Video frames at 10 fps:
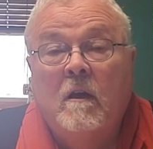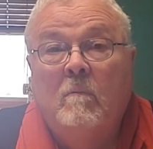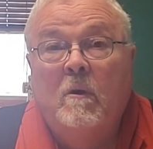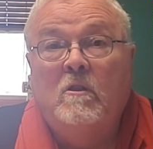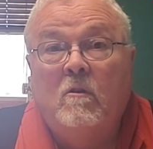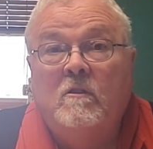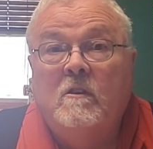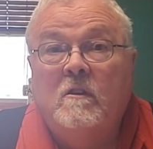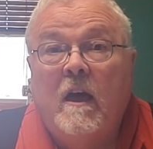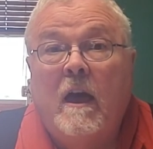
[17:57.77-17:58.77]
but there is a
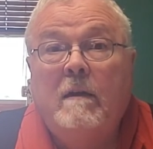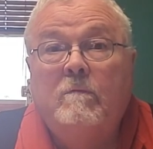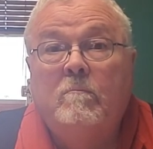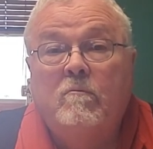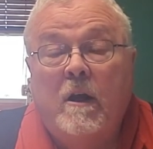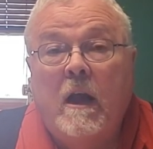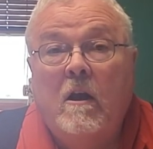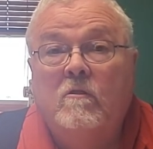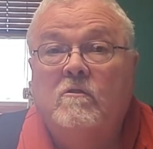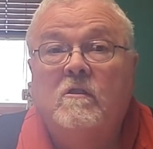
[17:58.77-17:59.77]
time for
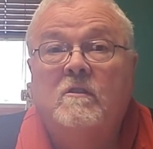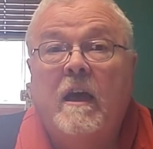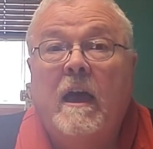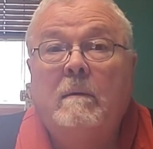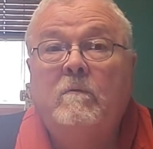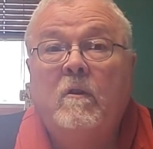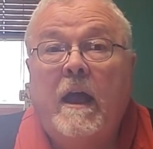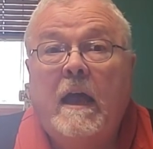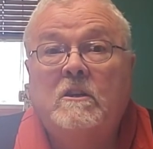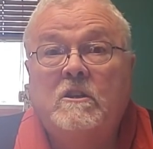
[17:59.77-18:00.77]
prayer and there's a time for
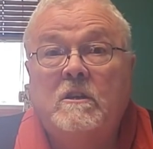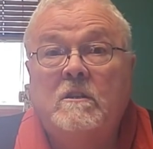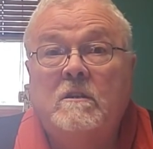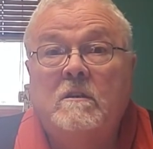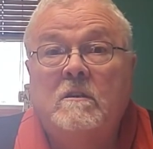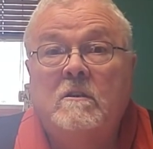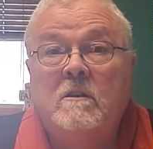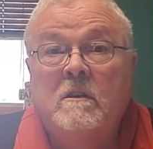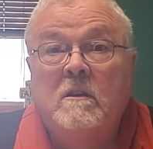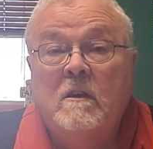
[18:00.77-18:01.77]
action.
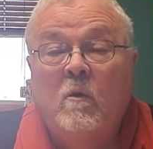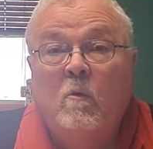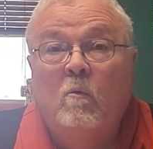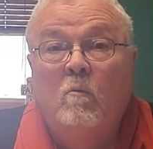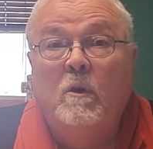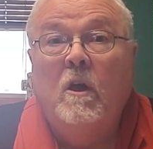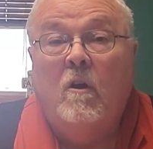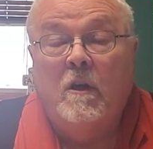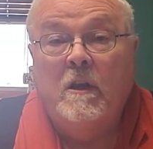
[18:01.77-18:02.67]
We are in